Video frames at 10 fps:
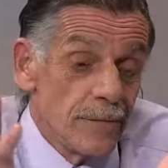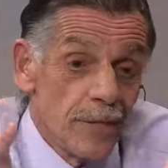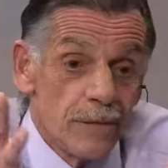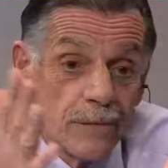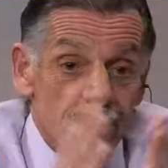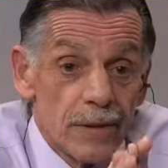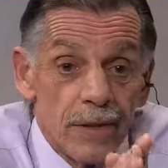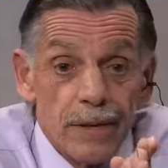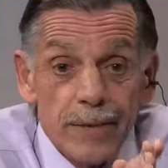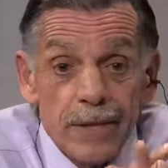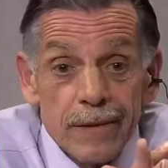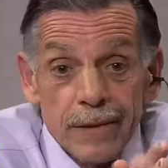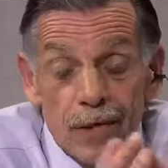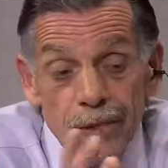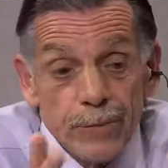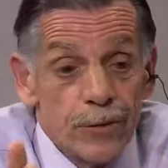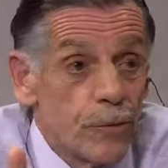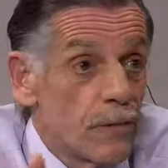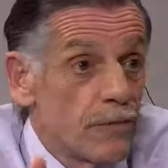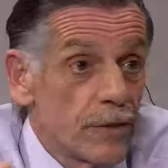you know, I mean, it cost me
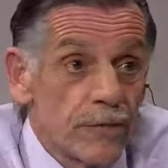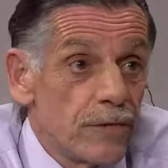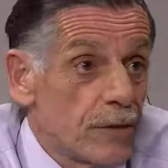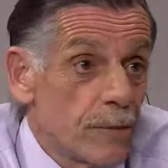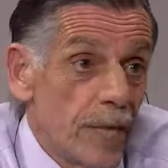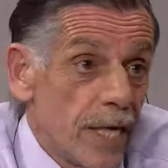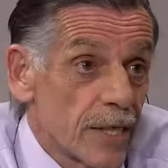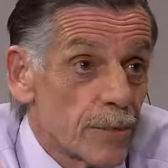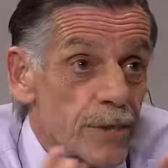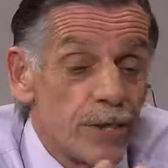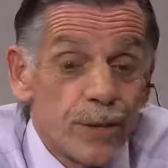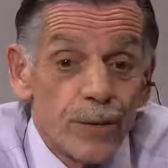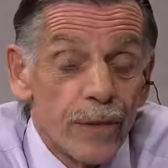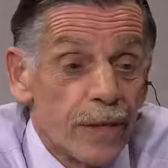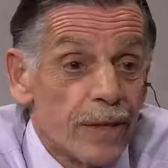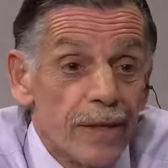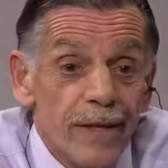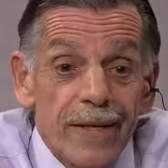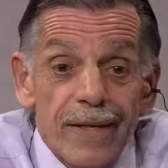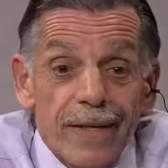$12.50 for the bags, but you know what?
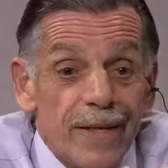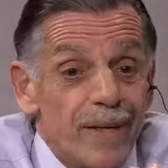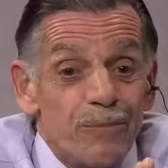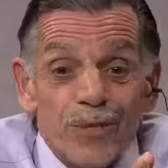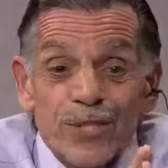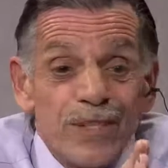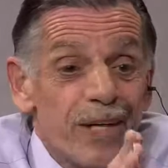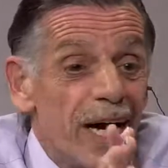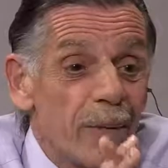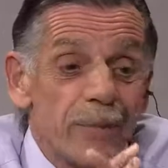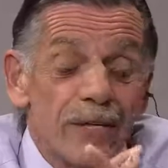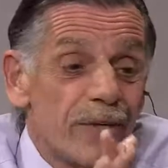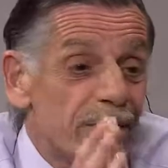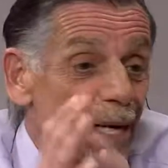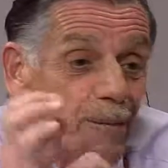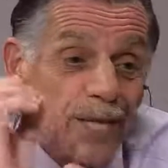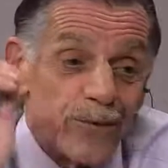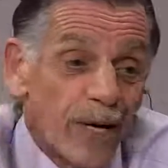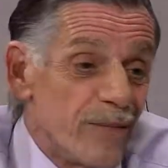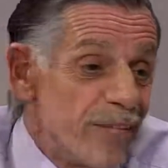I'm still happy every time I
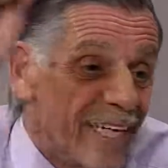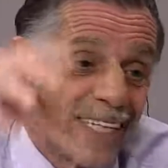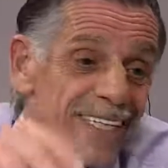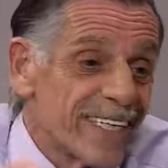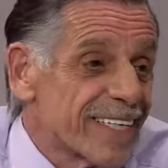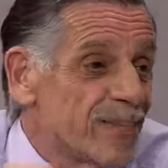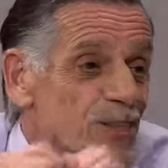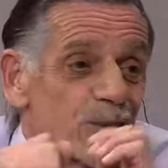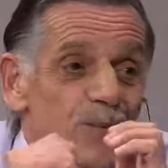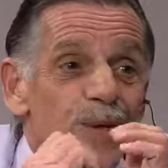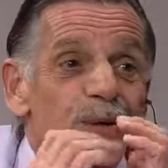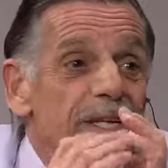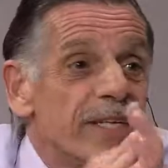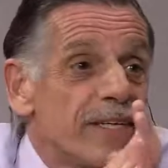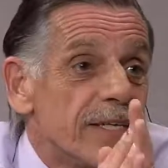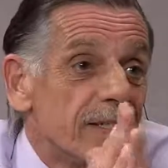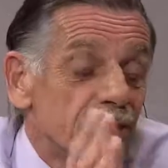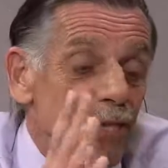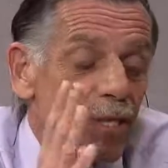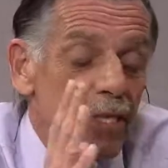drive down that I can just throw it in there.
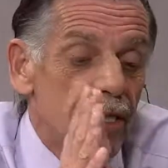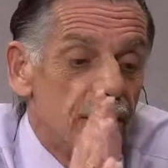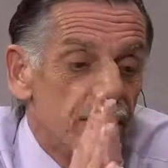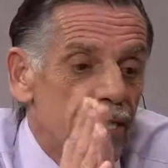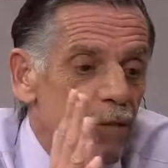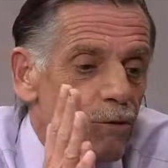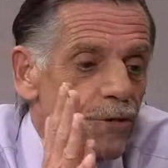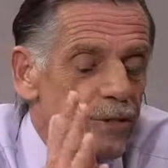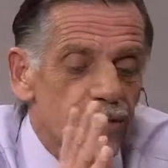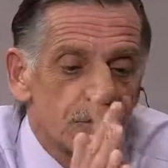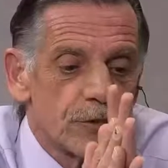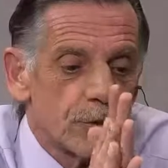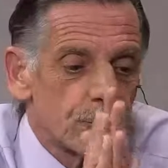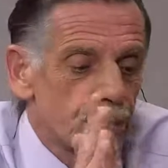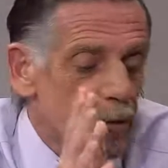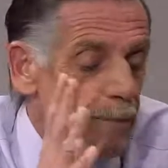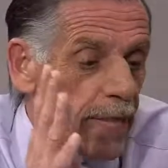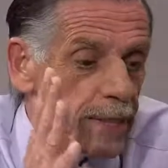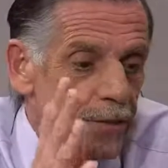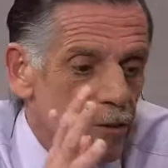So, I mean, those are decisions we
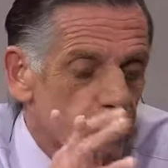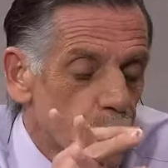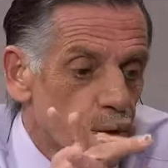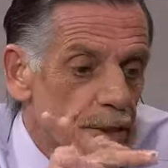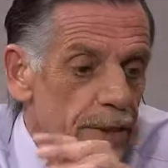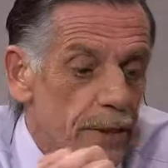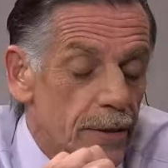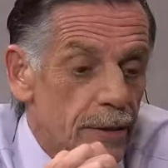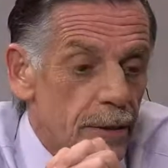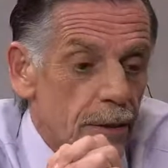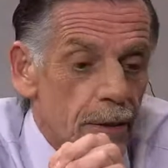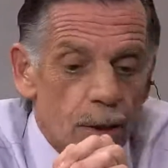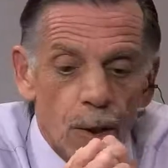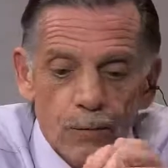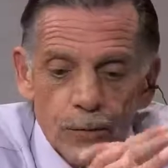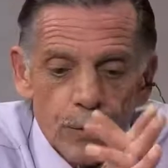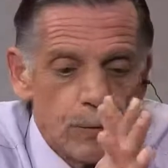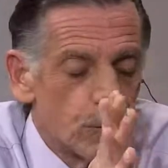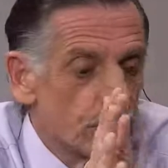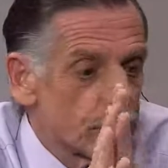make as a board that hopefully will
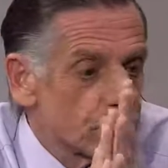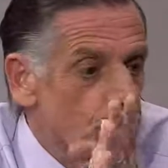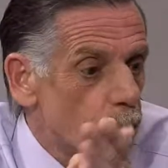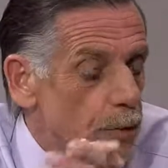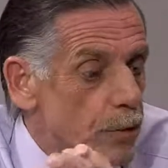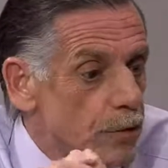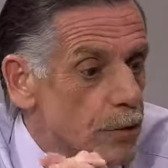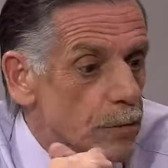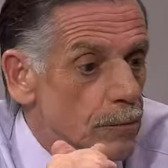move us forward. So,